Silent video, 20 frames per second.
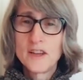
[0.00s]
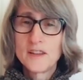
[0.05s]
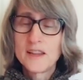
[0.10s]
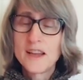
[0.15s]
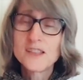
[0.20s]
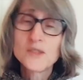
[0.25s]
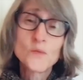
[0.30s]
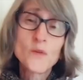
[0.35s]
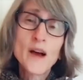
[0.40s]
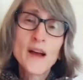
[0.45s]

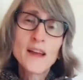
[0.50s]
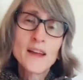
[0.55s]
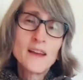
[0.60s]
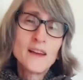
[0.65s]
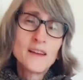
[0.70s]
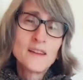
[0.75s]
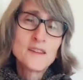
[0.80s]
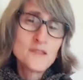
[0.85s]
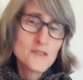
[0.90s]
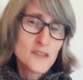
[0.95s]
That's why
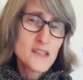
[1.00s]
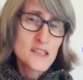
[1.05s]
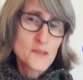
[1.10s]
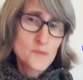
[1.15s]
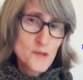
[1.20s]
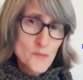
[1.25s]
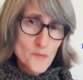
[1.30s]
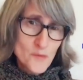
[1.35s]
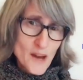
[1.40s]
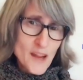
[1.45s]
you need to
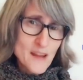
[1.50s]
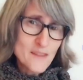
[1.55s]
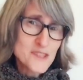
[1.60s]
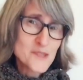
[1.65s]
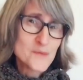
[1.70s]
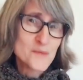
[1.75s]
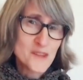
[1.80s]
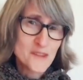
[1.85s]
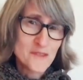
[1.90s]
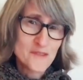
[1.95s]
be brave
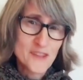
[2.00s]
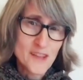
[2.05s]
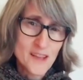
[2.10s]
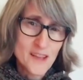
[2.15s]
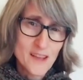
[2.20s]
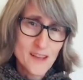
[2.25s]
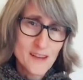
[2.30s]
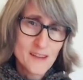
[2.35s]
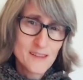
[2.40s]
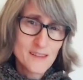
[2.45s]
to be a
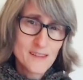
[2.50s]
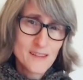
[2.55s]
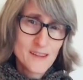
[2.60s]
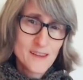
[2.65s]
vegan.